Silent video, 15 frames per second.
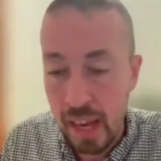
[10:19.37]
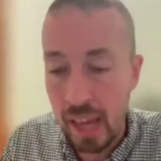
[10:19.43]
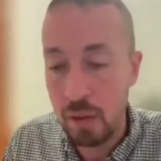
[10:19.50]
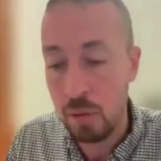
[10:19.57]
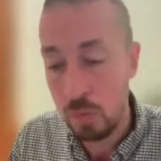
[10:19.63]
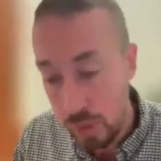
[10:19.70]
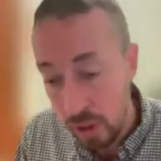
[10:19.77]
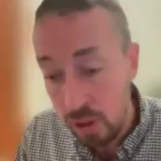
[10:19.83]
And
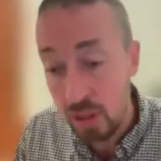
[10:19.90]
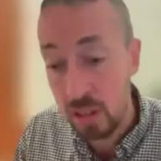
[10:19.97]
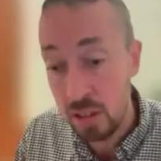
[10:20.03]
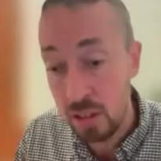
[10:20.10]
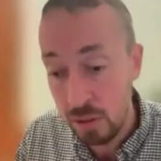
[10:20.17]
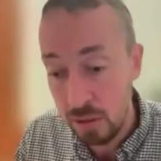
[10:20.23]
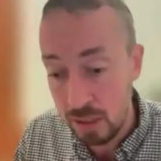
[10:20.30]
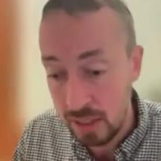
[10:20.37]
what we're going to
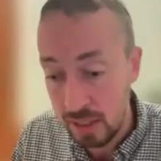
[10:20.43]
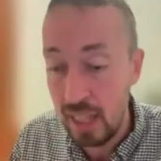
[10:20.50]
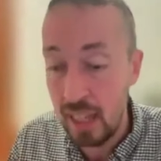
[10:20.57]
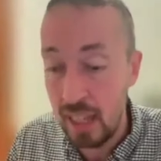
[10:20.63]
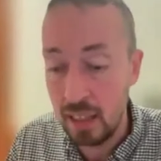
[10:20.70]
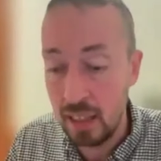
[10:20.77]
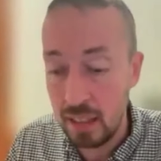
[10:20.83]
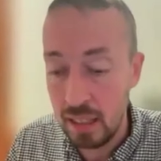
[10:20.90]
do
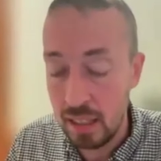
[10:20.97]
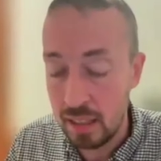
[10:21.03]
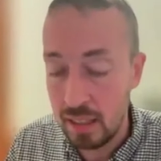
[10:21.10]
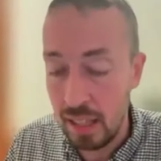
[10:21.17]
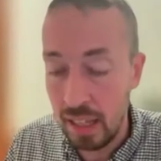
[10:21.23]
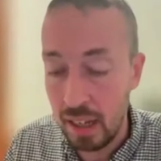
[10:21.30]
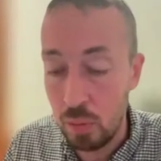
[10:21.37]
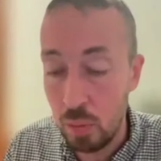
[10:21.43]
instead is
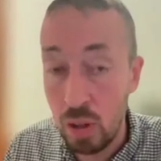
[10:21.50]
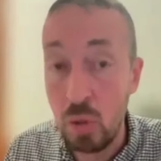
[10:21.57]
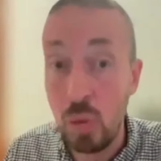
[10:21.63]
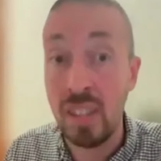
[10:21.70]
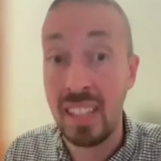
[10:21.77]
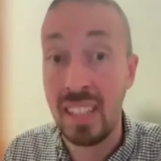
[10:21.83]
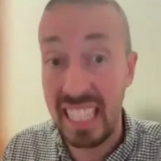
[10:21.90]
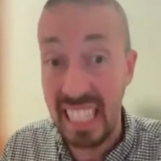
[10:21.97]
say, we're
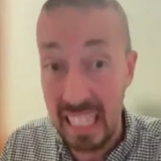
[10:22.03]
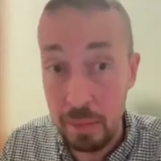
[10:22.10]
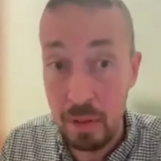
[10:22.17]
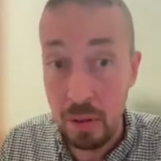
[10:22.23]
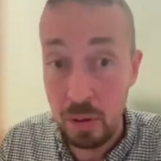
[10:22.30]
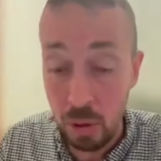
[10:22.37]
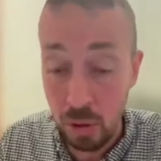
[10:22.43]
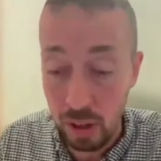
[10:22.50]
going to keep
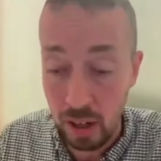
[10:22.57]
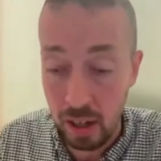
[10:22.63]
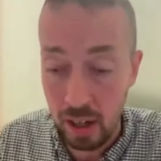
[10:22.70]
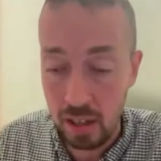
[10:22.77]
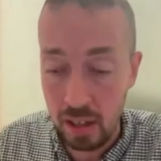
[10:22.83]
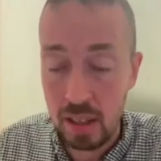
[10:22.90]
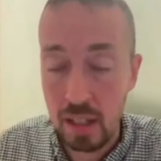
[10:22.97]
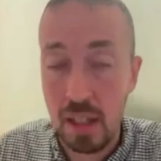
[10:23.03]
the
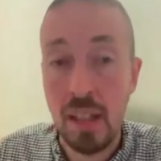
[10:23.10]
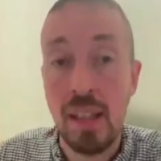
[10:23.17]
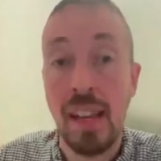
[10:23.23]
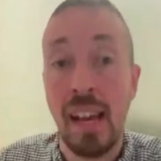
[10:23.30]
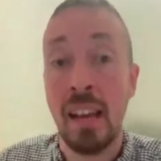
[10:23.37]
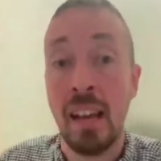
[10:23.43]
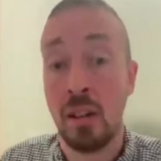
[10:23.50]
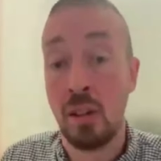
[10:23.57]
Torah,
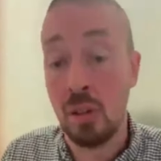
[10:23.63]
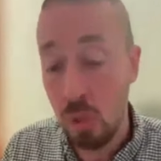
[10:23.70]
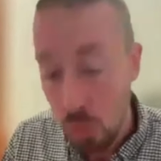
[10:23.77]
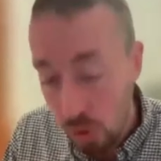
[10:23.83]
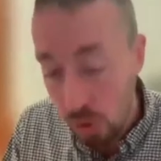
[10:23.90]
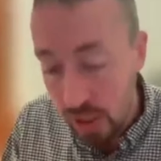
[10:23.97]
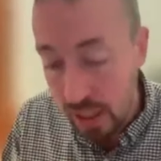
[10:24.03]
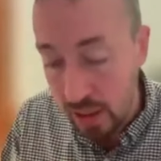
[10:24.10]
and
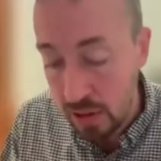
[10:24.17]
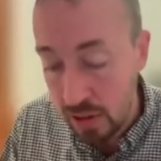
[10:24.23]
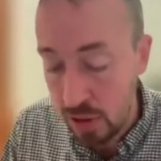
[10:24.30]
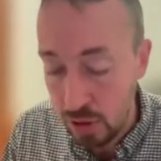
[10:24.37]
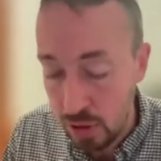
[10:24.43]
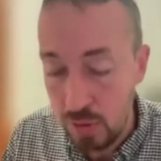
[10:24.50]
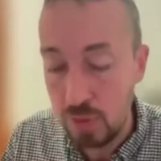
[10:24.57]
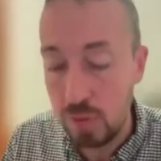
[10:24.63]
according
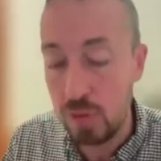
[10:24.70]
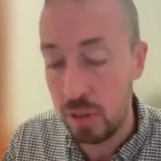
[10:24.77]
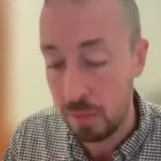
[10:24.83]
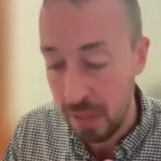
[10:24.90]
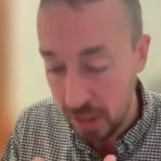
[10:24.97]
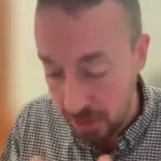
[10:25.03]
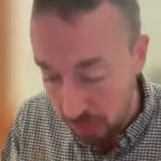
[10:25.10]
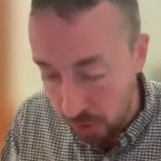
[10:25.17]
to the
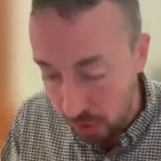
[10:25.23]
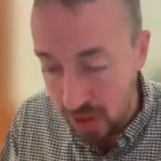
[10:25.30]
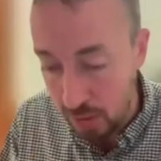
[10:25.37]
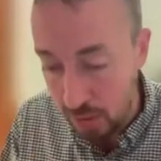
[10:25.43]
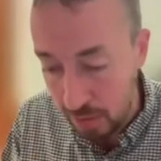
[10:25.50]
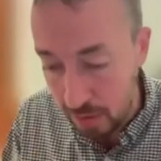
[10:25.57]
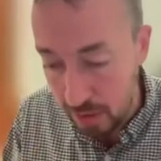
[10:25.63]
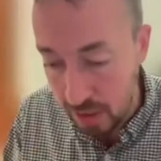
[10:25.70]
mitzvot
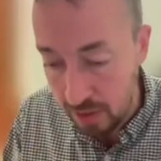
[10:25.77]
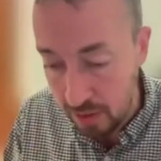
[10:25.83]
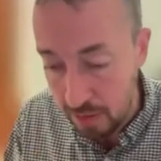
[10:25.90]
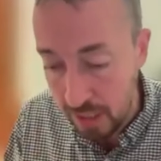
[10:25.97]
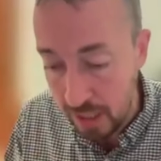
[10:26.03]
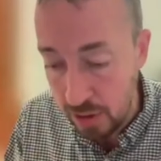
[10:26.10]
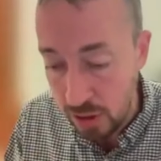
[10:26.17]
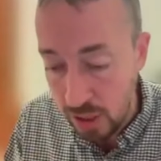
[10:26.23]
that we've been given
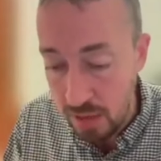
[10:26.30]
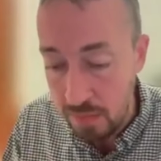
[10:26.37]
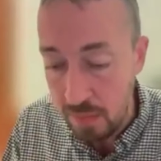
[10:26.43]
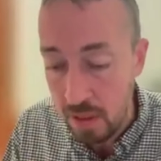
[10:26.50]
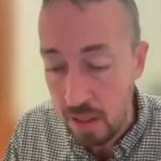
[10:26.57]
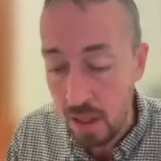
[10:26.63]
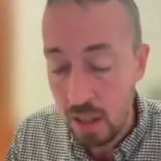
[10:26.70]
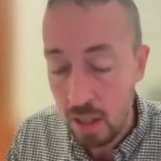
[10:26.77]
by
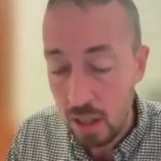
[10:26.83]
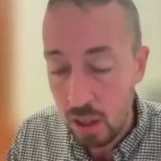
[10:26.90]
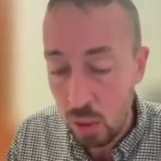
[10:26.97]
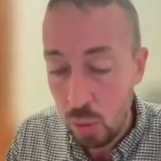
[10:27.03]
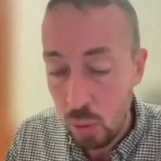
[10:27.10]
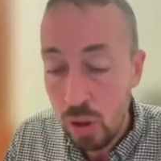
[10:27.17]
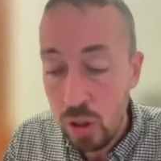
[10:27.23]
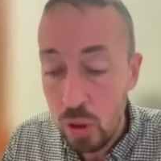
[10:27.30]
Hashem,
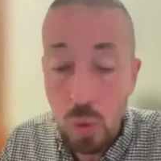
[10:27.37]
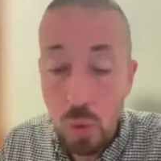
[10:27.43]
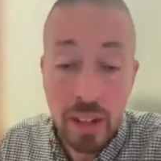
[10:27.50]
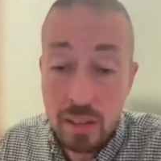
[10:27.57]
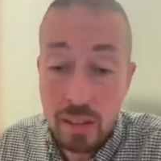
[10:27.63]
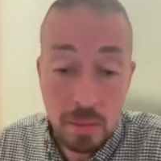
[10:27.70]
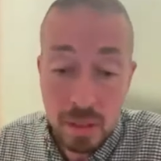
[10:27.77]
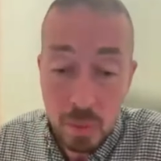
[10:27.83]
we're
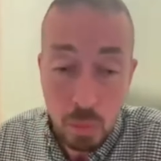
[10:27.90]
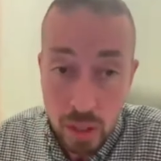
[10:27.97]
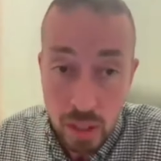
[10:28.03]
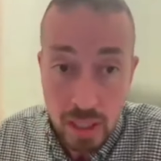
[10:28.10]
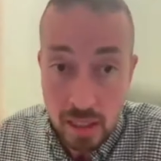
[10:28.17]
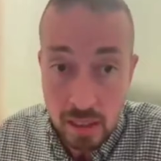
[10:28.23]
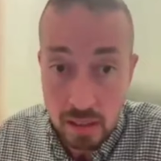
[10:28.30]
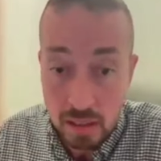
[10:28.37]
going to be
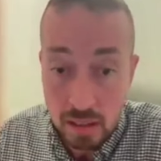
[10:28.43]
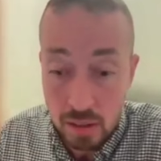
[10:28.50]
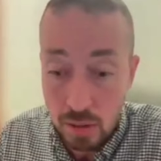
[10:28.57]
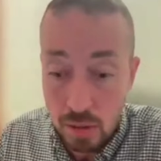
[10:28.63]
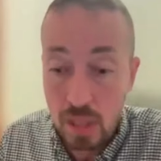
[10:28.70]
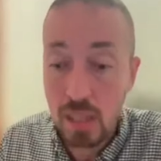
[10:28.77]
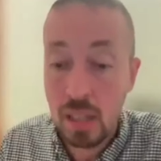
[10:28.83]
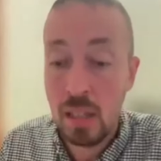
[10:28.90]
willing
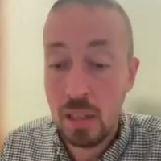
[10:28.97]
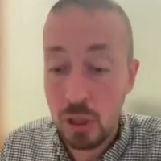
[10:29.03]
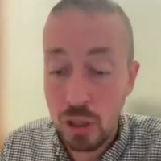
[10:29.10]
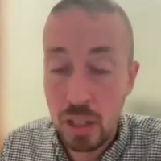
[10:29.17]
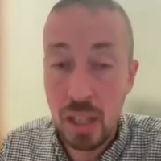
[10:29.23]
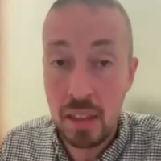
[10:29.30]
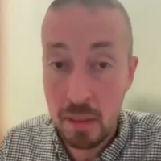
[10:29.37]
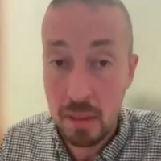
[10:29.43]
to
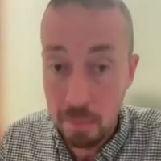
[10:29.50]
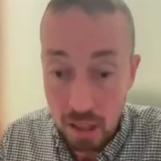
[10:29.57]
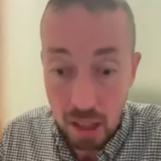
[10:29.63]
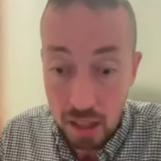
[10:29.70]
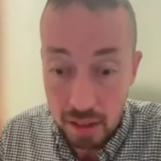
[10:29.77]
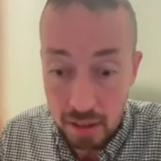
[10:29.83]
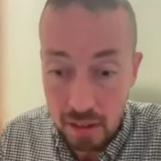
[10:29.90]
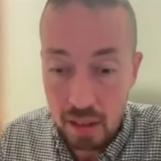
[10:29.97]
shed the
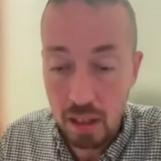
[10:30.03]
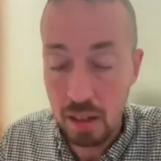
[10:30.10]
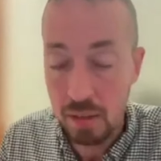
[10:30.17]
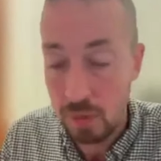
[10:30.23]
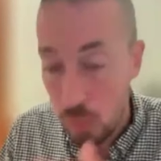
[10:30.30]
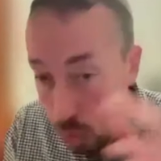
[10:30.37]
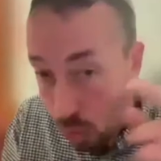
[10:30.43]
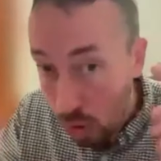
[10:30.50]
blood
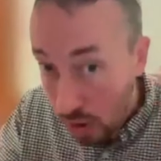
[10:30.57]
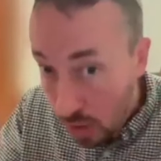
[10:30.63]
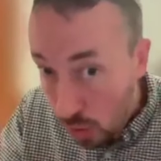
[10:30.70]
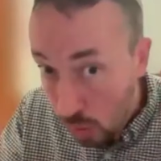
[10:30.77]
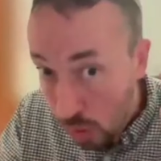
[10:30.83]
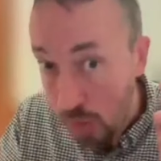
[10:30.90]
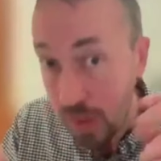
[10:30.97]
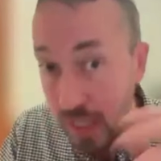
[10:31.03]
of
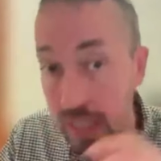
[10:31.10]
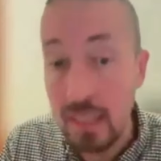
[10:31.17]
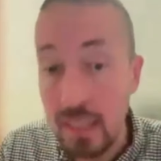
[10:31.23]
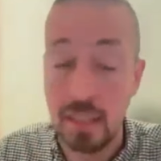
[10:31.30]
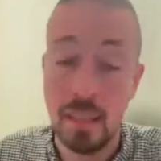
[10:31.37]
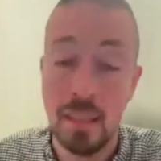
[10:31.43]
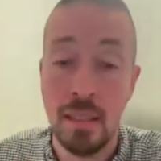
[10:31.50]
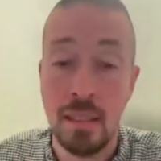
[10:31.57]
quote-unquote
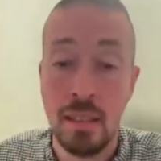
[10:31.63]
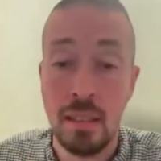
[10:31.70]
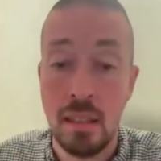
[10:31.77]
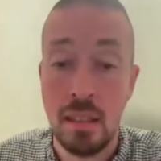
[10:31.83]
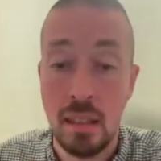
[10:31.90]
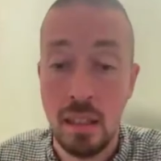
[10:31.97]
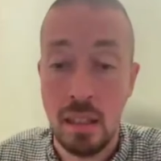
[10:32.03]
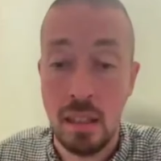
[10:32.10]
innocence,